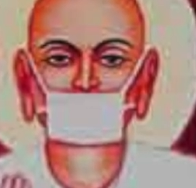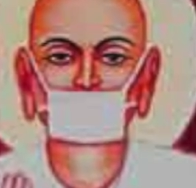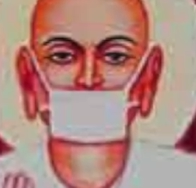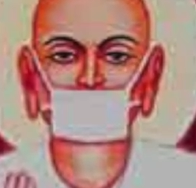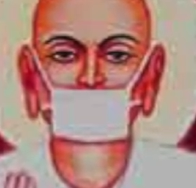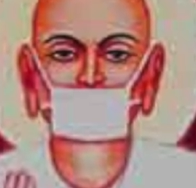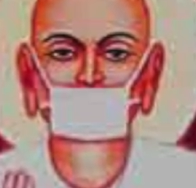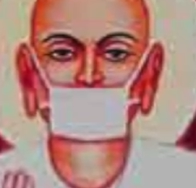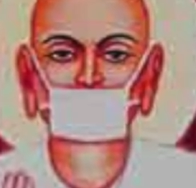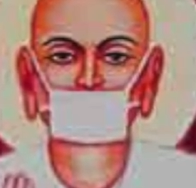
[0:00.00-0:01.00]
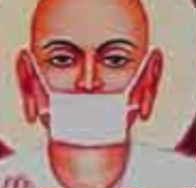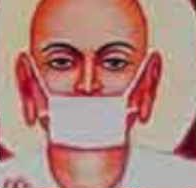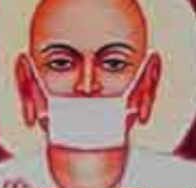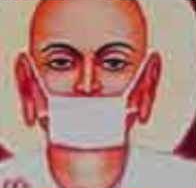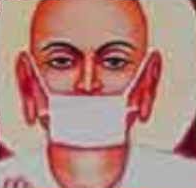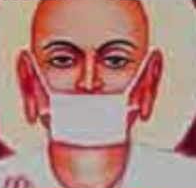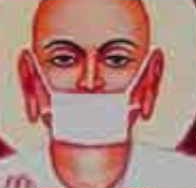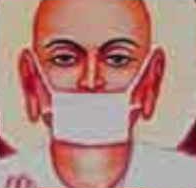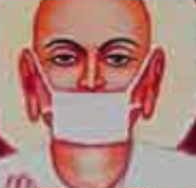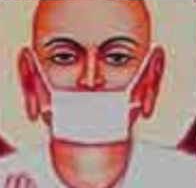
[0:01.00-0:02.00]
like Jainism, a lot of
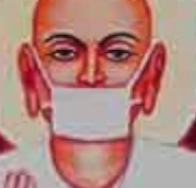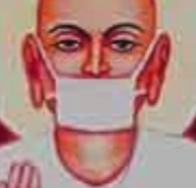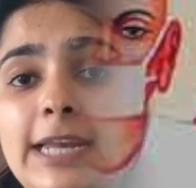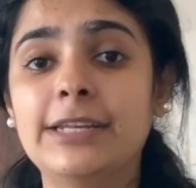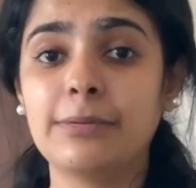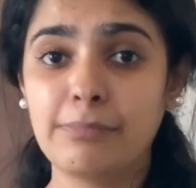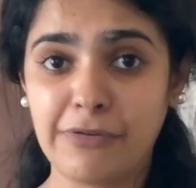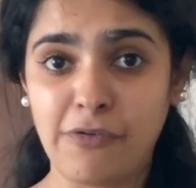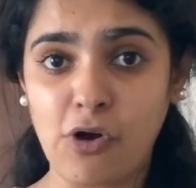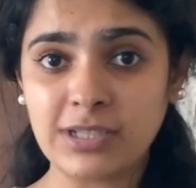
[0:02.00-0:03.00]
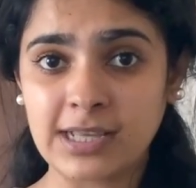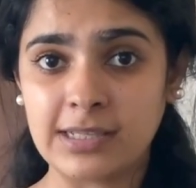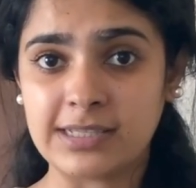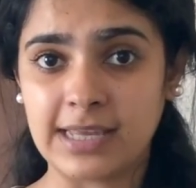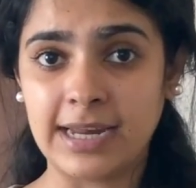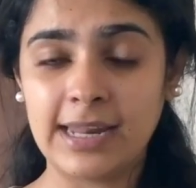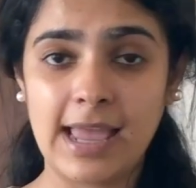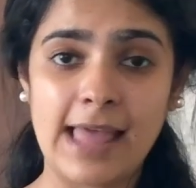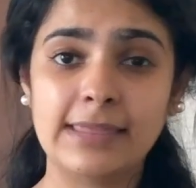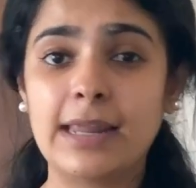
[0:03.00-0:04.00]
people eat before sunset
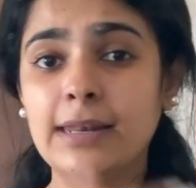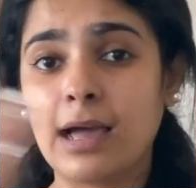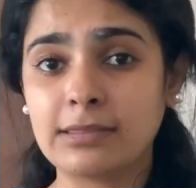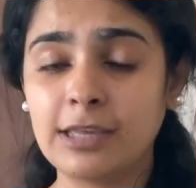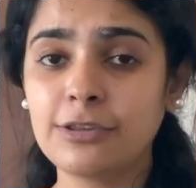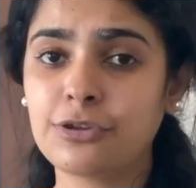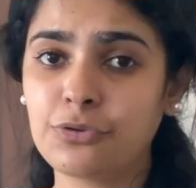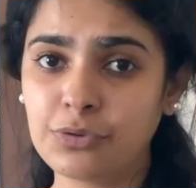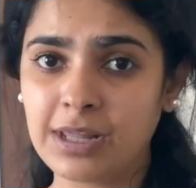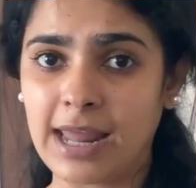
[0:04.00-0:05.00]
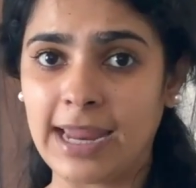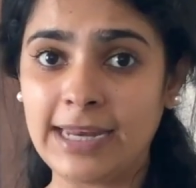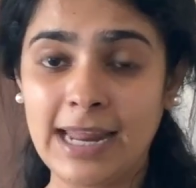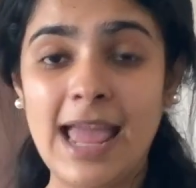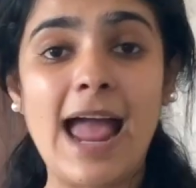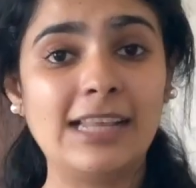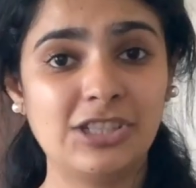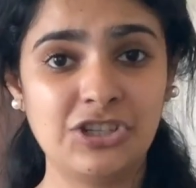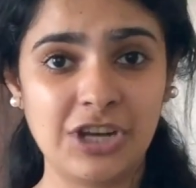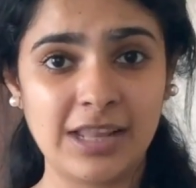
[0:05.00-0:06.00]
and then nothing through the night and
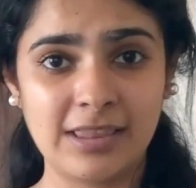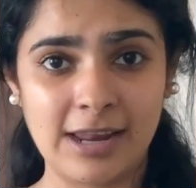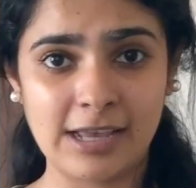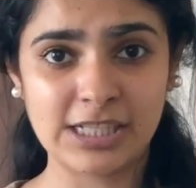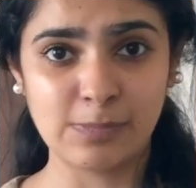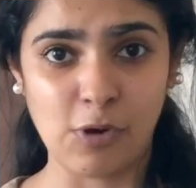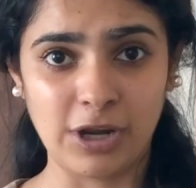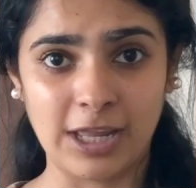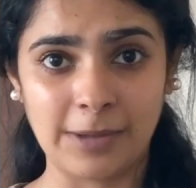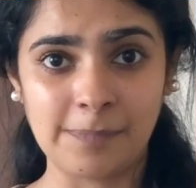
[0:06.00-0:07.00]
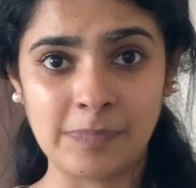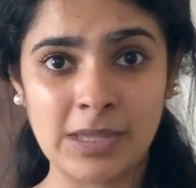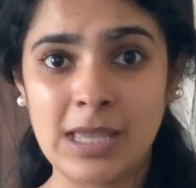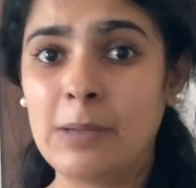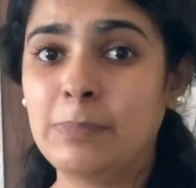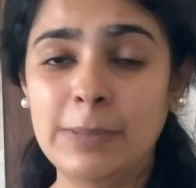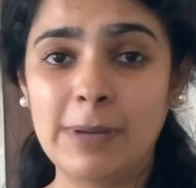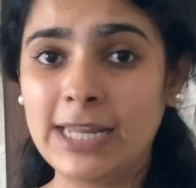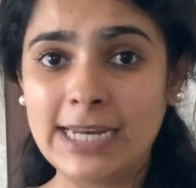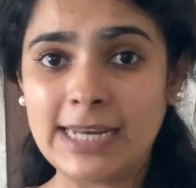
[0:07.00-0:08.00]
straight the next morning. People
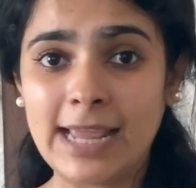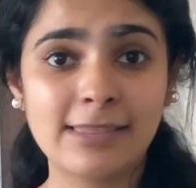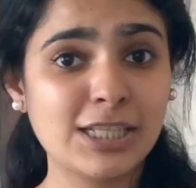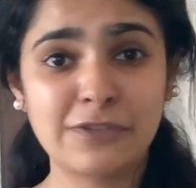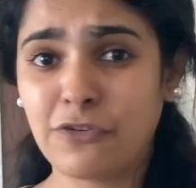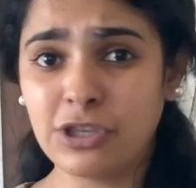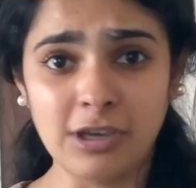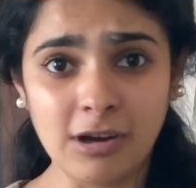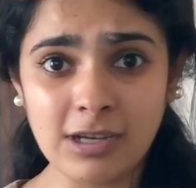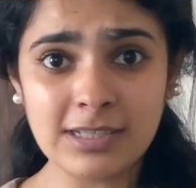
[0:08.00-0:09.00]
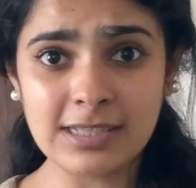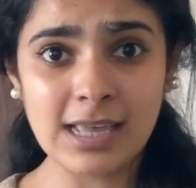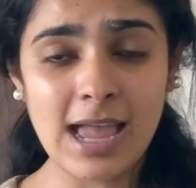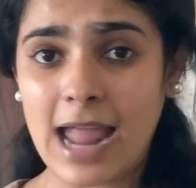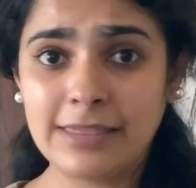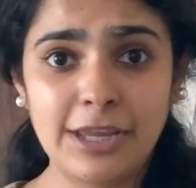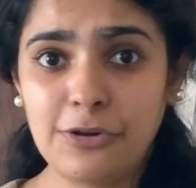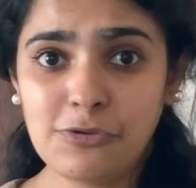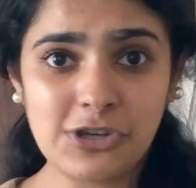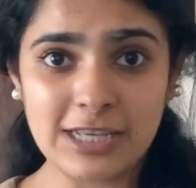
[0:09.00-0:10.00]
eat like this for years and they
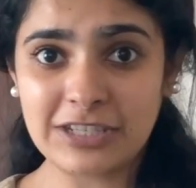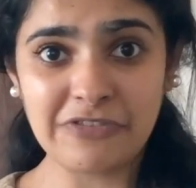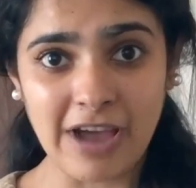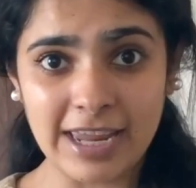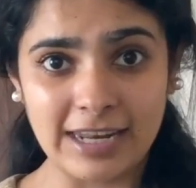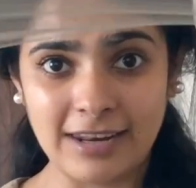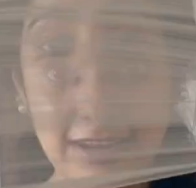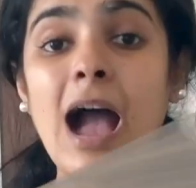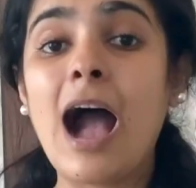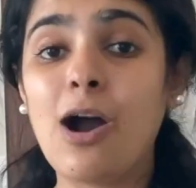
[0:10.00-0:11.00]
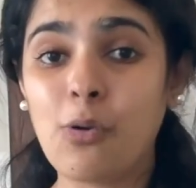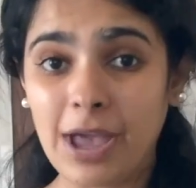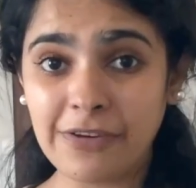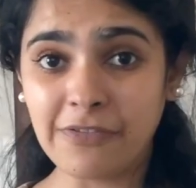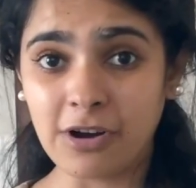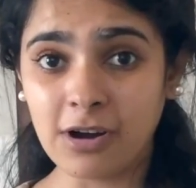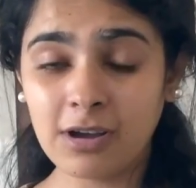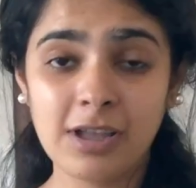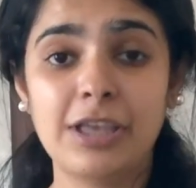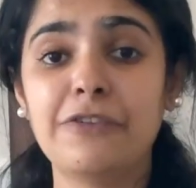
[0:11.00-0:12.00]
do just fine. However,
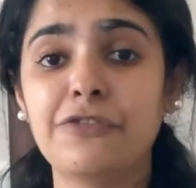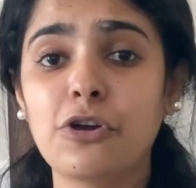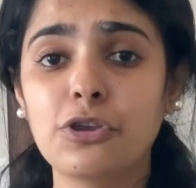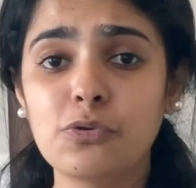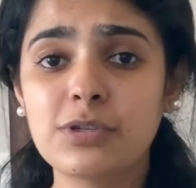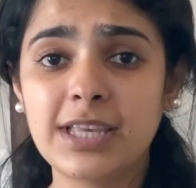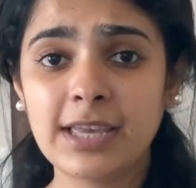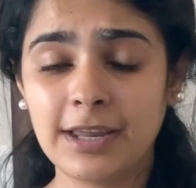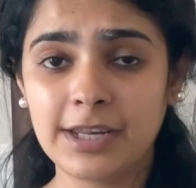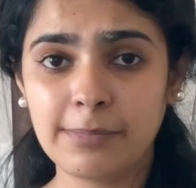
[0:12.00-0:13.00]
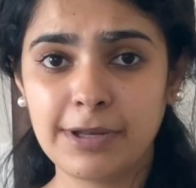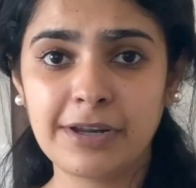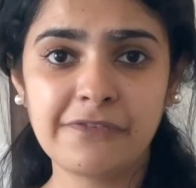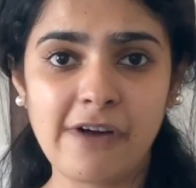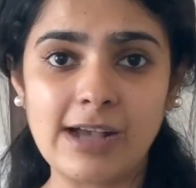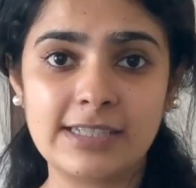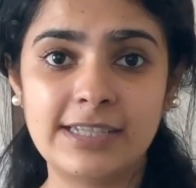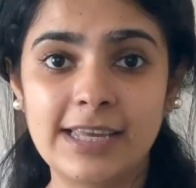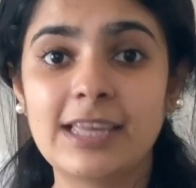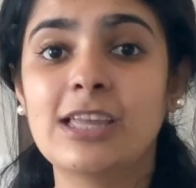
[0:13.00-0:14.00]
if you're using intermittent
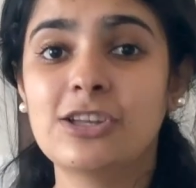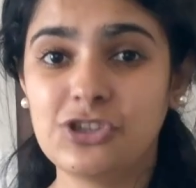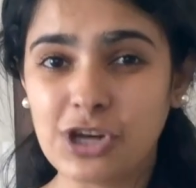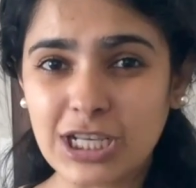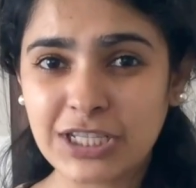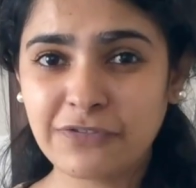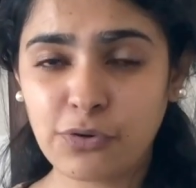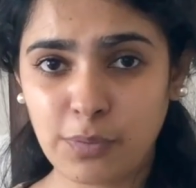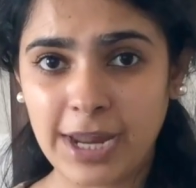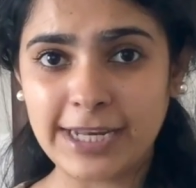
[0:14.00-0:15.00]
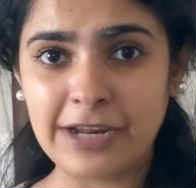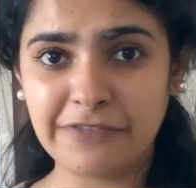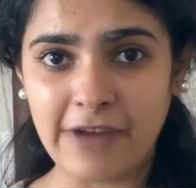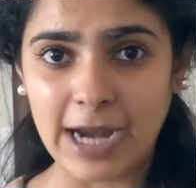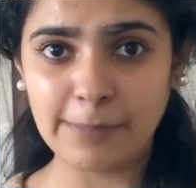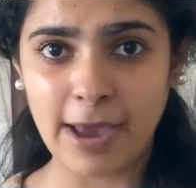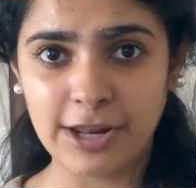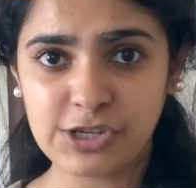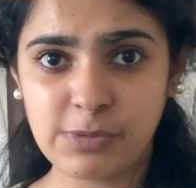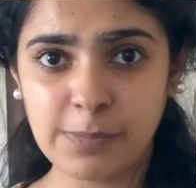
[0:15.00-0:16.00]
fasting just for weight and fat
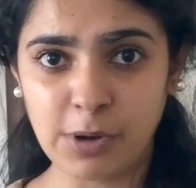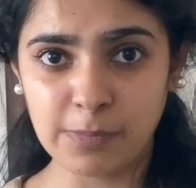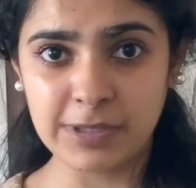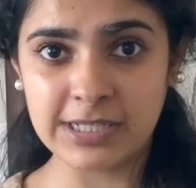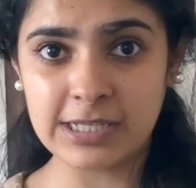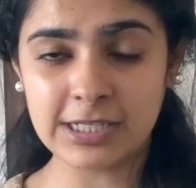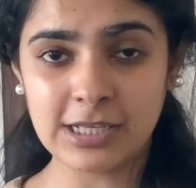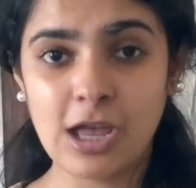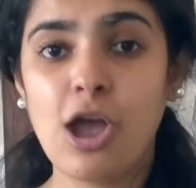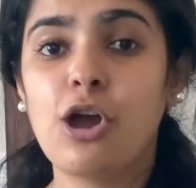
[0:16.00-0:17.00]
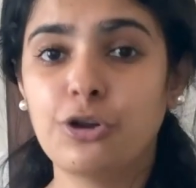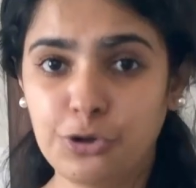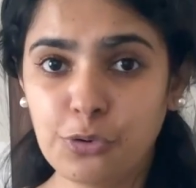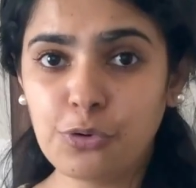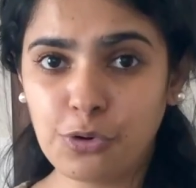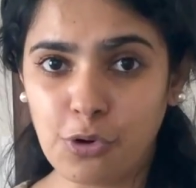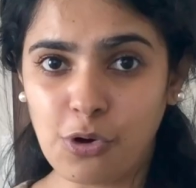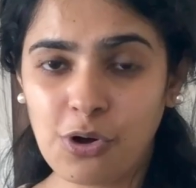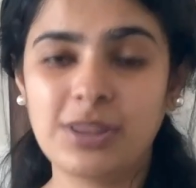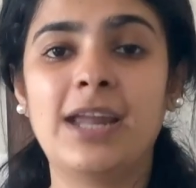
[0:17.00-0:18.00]
management purposes, do
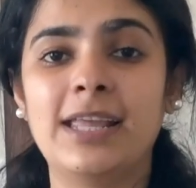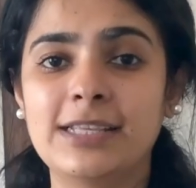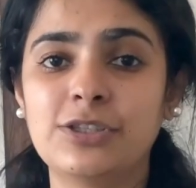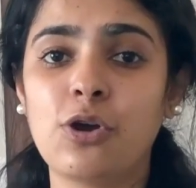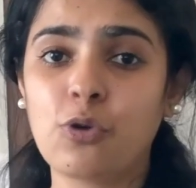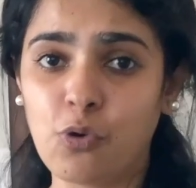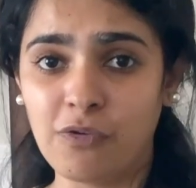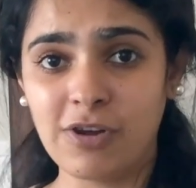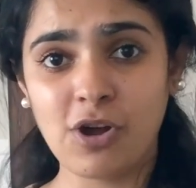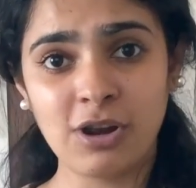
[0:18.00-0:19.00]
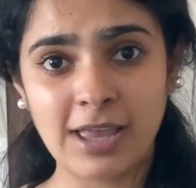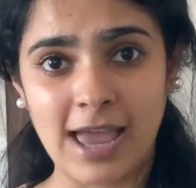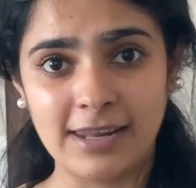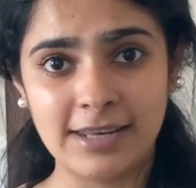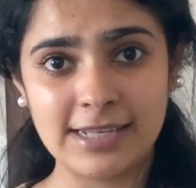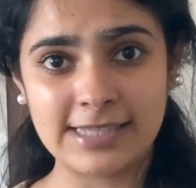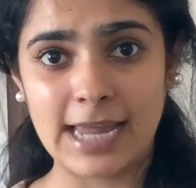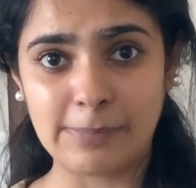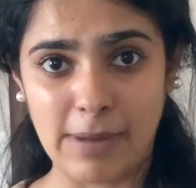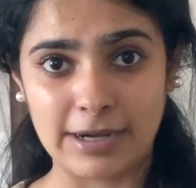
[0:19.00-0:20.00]
know that it's your overall calories
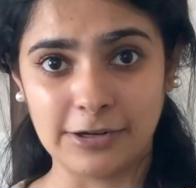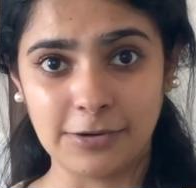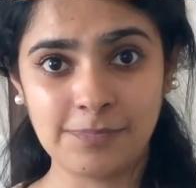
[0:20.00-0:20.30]
that matter.